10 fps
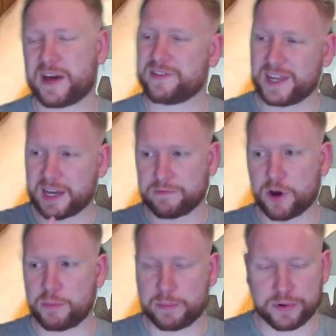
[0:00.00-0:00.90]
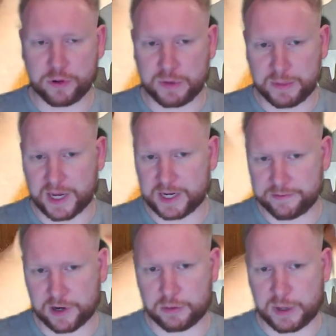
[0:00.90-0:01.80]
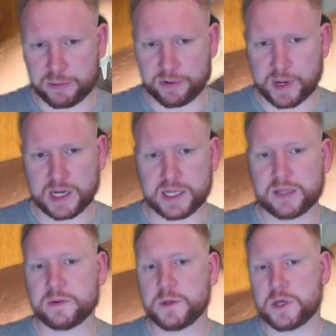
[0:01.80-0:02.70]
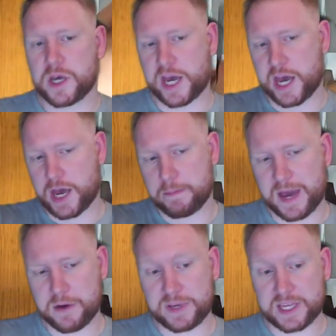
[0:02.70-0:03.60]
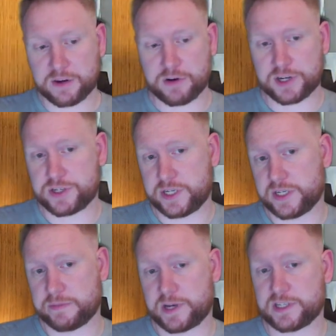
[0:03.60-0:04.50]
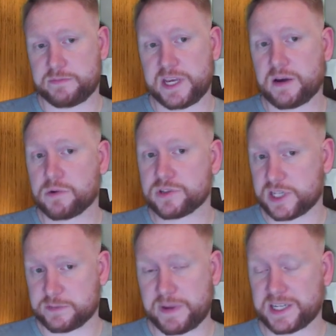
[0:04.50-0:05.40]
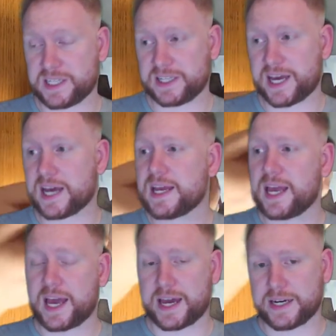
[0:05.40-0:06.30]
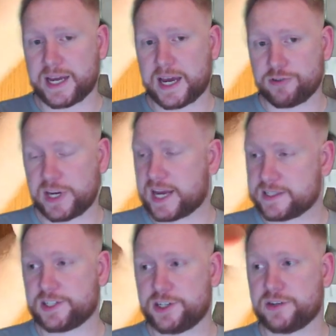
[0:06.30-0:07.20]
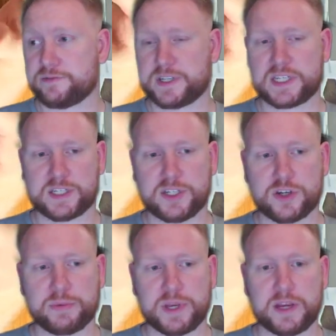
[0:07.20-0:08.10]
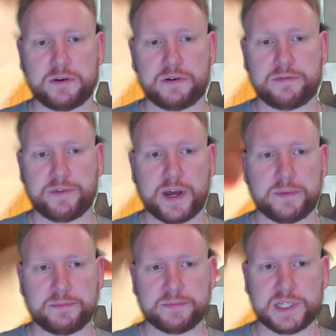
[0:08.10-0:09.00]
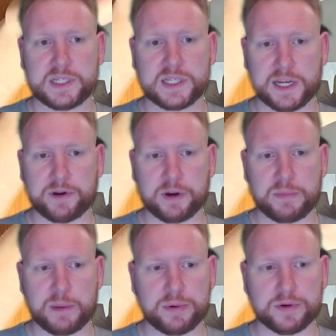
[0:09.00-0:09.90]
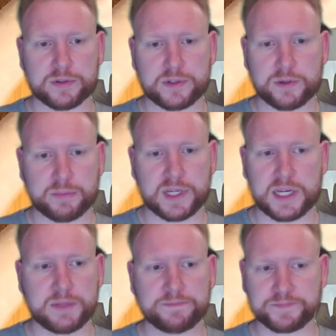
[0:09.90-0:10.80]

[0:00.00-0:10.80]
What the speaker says: I think I've got a Baboom in my hand if I remember rightly. Maui then crashes into my Smee. I wasn't expecting that, and Andrea has actually done a fantastic job here of clearing up my board completely.